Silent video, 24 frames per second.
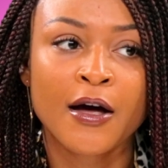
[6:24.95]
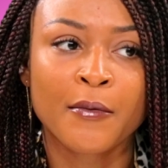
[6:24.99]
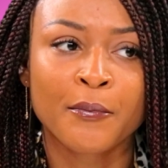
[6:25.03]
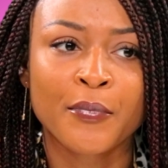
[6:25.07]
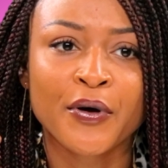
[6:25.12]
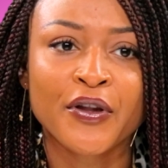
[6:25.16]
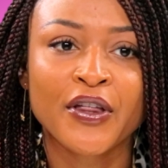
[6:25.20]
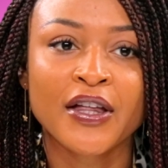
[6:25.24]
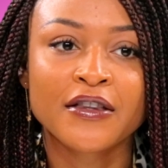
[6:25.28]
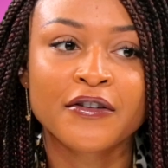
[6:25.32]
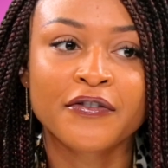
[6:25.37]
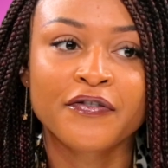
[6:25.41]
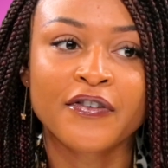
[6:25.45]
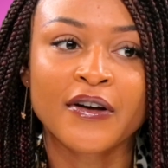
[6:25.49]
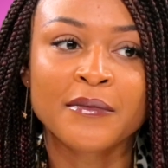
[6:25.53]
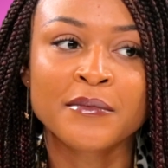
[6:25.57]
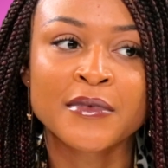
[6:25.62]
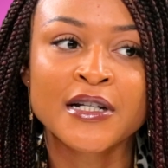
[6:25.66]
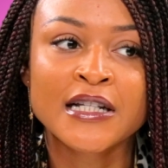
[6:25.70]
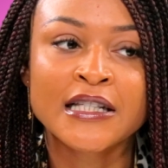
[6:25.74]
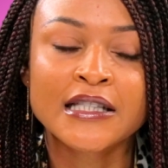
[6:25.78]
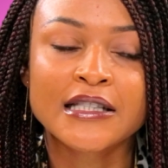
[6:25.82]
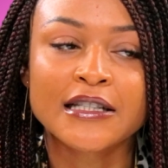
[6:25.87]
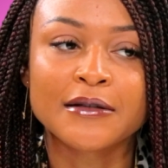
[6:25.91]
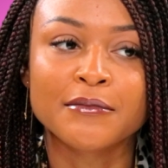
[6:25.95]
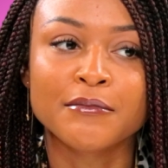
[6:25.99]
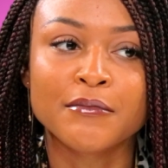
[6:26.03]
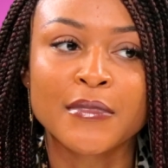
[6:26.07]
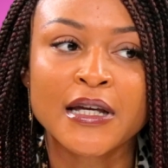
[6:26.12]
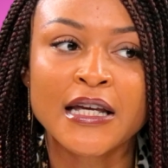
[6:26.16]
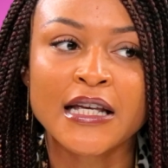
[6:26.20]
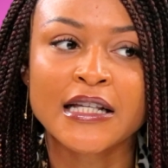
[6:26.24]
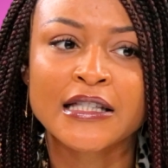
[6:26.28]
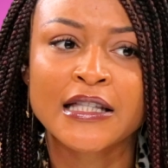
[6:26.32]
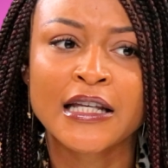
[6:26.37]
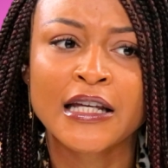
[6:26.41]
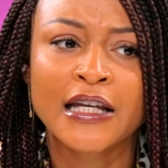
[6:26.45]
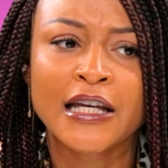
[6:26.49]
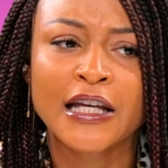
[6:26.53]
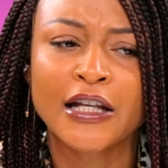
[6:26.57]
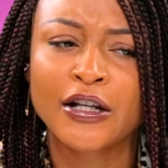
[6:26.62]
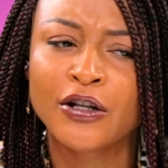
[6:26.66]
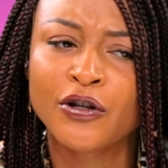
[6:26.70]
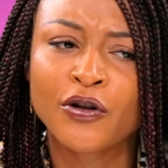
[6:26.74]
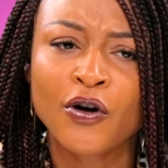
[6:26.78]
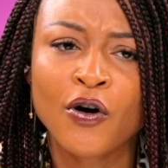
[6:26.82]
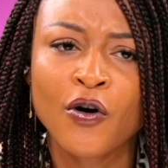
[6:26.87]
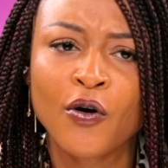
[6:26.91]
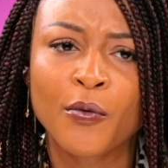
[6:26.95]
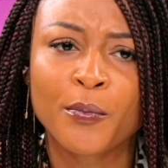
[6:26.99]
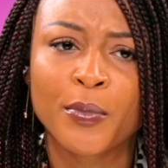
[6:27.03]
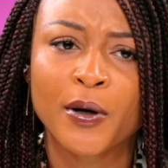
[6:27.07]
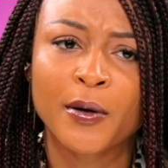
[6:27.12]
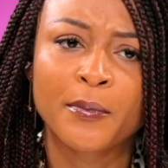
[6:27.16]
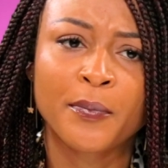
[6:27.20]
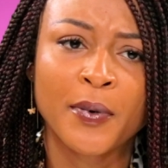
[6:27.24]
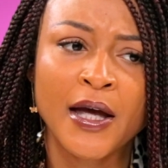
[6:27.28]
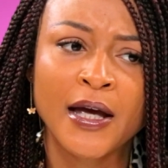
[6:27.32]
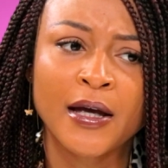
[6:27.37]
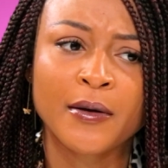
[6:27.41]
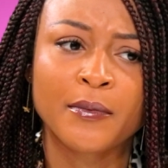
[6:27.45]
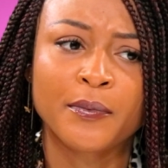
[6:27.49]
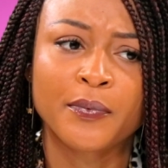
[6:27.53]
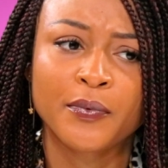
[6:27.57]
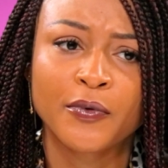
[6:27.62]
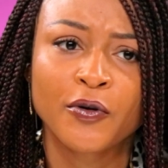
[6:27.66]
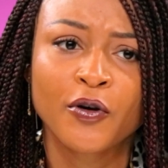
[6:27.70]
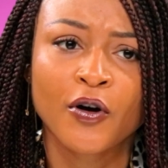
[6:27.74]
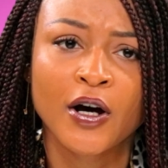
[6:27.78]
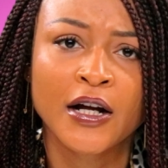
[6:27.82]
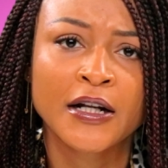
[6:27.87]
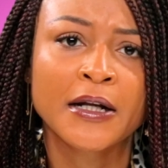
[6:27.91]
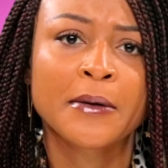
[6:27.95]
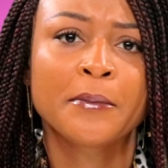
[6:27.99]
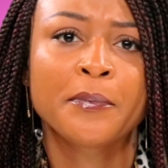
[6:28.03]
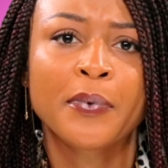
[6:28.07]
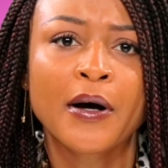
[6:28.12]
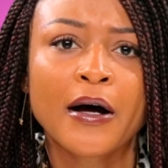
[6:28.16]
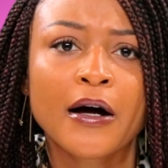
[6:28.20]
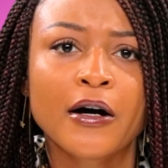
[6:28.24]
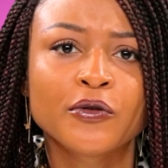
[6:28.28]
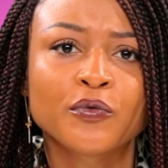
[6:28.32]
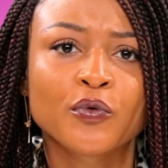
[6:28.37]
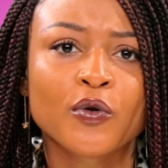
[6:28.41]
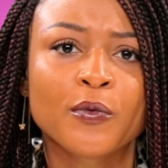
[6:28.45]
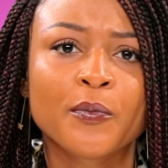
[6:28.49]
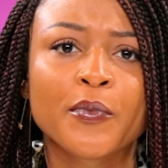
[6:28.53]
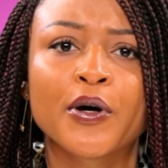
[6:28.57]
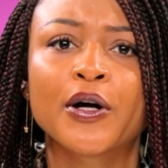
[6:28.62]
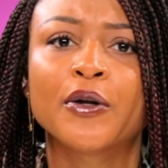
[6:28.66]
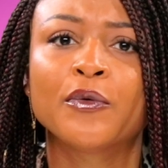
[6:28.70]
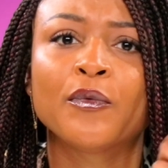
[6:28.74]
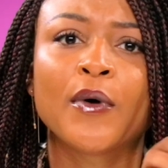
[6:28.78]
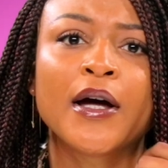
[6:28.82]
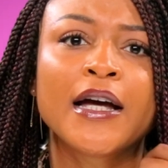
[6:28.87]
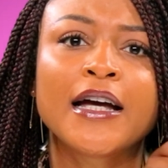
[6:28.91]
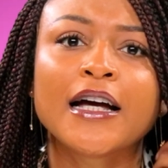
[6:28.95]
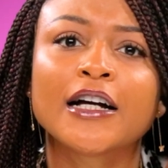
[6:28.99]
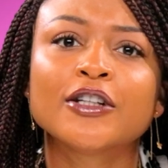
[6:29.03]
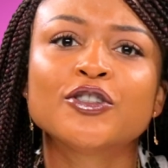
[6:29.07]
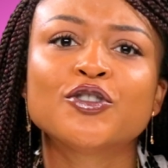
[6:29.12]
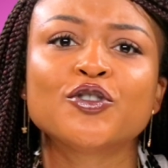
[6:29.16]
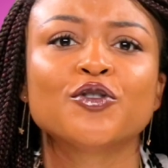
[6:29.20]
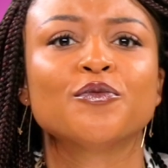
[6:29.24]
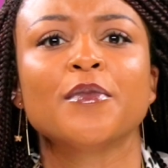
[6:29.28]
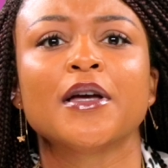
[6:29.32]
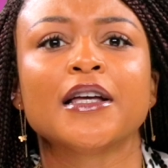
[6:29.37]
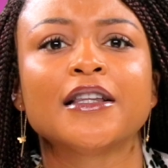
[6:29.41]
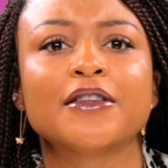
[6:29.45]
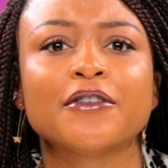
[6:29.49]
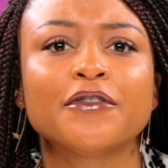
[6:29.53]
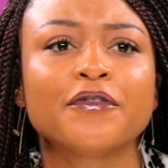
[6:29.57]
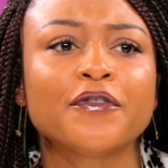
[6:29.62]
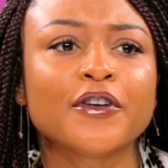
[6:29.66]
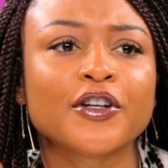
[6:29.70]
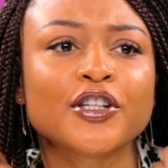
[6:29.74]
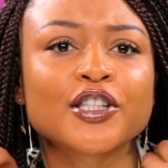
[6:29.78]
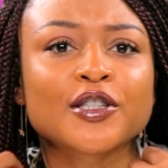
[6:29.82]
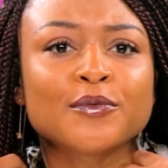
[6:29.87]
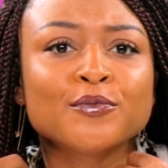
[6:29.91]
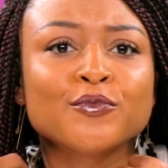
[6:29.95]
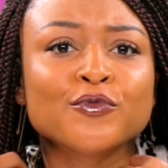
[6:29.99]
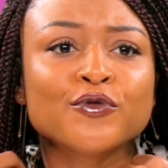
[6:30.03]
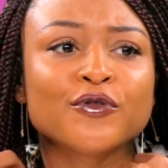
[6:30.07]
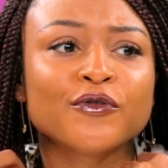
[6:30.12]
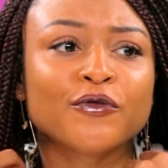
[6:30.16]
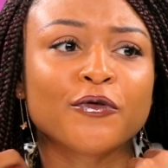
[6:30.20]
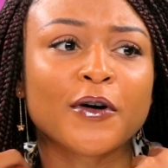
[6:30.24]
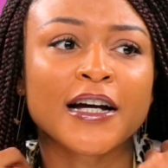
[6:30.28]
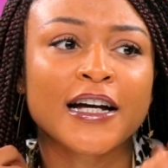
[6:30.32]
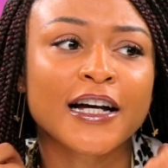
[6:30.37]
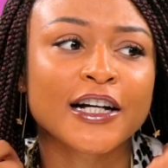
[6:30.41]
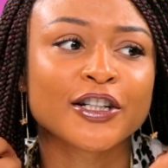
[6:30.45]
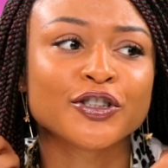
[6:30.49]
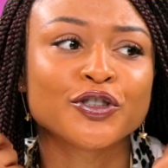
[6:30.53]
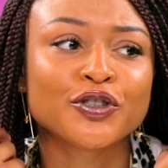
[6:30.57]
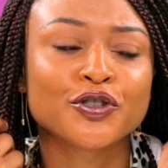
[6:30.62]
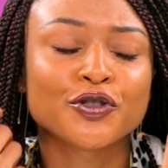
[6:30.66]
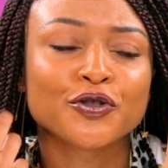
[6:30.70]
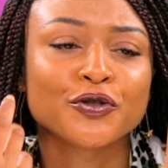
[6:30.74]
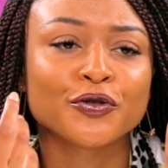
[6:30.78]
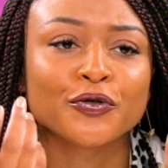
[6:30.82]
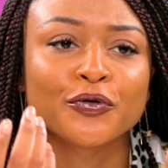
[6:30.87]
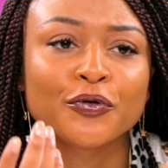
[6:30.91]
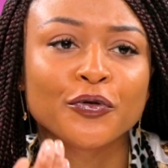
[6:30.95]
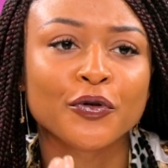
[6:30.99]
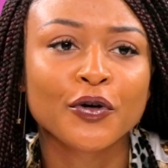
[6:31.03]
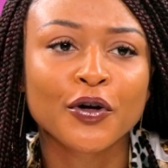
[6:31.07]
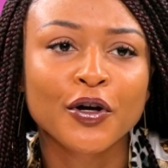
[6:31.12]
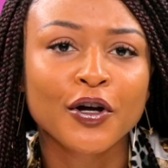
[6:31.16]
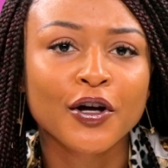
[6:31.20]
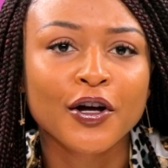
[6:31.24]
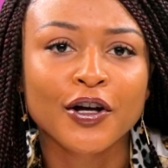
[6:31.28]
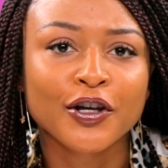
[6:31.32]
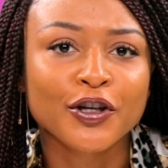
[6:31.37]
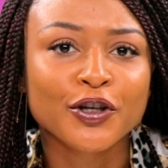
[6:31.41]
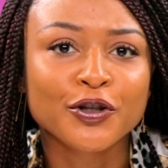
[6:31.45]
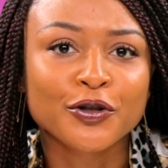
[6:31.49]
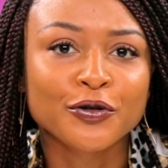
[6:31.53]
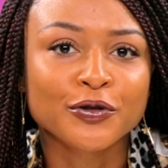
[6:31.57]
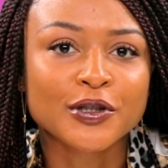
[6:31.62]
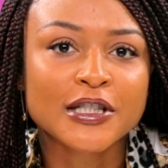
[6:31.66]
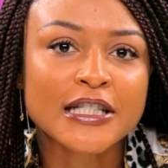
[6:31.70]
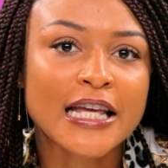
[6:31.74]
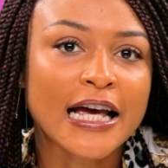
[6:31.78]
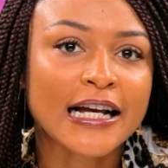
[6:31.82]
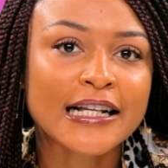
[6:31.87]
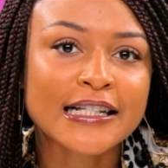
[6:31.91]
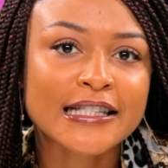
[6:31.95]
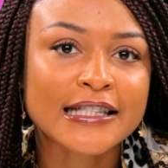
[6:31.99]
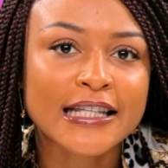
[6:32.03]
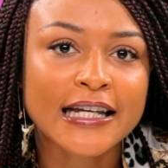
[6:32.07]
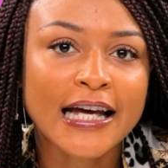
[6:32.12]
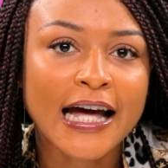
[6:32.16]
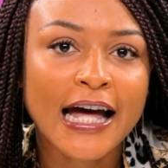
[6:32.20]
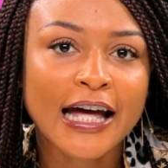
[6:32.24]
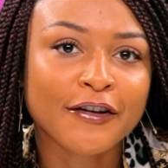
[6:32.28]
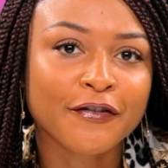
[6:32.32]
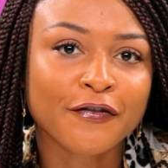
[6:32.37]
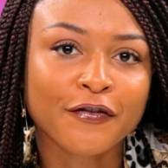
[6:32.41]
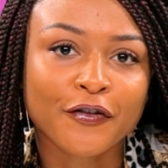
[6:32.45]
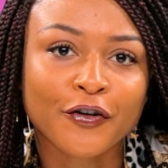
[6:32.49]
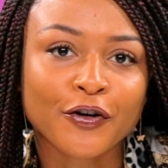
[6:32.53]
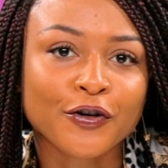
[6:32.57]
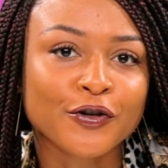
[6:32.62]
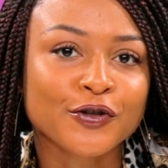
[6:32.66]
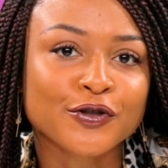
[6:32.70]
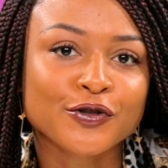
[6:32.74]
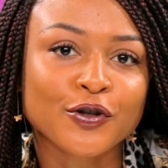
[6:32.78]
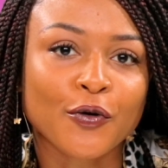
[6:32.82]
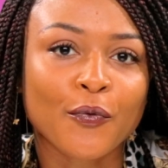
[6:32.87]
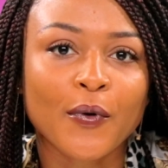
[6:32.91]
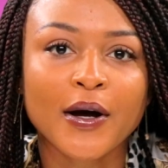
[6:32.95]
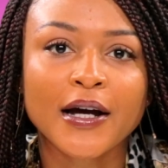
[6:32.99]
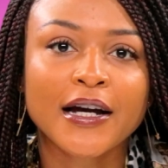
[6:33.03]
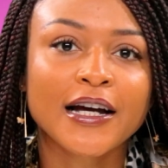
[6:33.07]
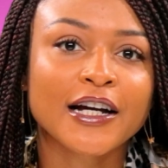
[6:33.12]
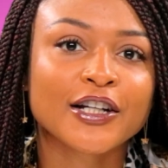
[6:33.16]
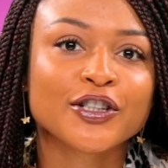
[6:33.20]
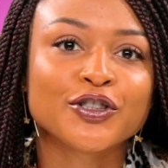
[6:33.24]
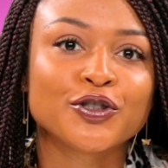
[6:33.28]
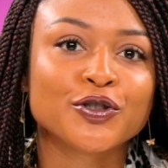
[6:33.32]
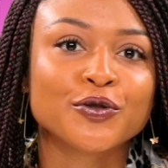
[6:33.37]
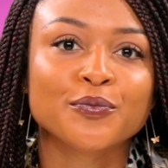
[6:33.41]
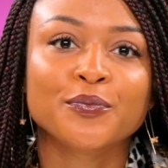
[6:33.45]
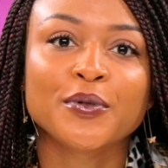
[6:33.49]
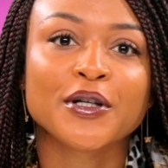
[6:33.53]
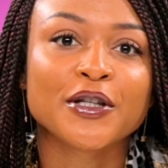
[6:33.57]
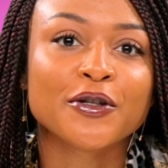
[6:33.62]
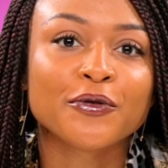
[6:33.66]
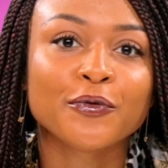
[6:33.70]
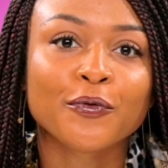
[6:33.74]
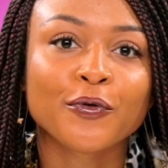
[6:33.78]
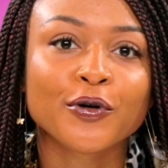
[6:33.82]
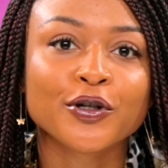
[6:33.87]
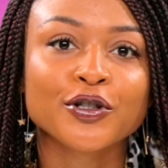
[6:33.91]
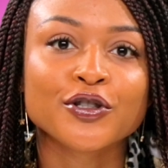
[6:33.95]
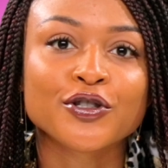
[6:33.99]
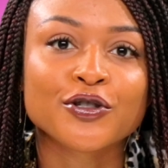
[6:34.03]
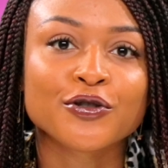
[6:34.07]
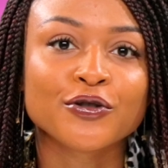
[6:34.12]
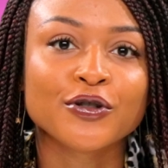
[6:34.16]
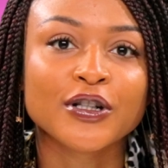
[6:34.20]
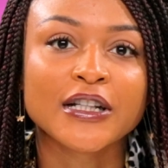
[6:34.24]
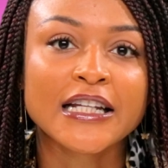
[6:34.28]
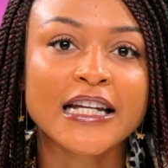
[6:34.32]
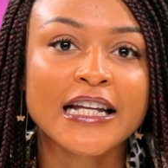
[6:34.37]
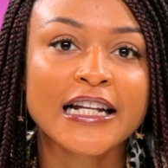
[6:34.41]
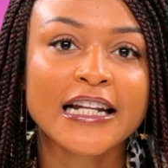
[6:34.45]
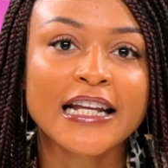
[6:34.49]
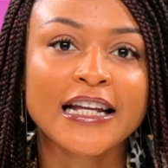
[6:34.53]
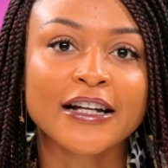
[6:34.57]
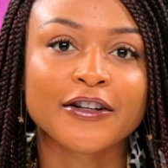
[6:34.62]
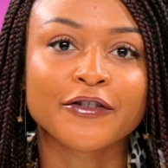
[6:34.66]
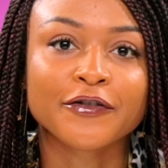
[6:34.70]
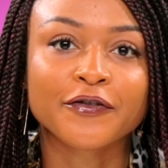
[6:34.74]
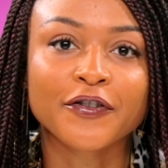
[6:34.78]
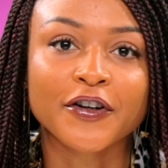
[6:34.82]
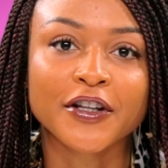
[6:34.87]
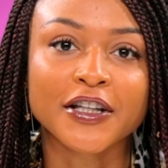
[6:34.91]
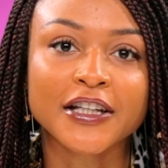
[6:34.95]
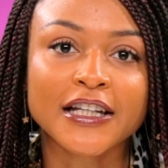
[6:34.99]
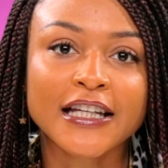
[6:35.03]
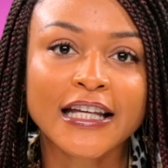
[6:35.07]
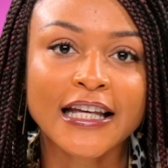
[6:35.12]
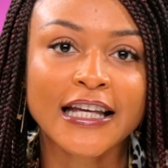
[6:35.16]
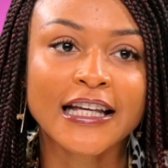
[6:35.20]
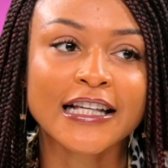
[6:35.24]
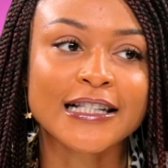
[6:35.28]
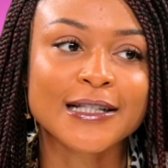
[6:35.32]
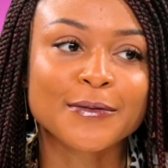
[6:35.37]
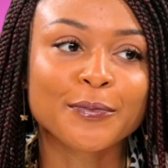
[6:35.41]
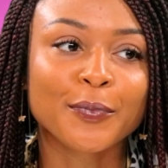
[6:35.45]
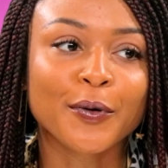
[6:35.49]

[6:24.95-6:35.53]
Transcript: But then the feminist in me is thinking, no, but babe, you're an empowered woman. Why can't you make the first move? Why can't you, text the guy first? Or why can't you be the one to lean in for the kiss?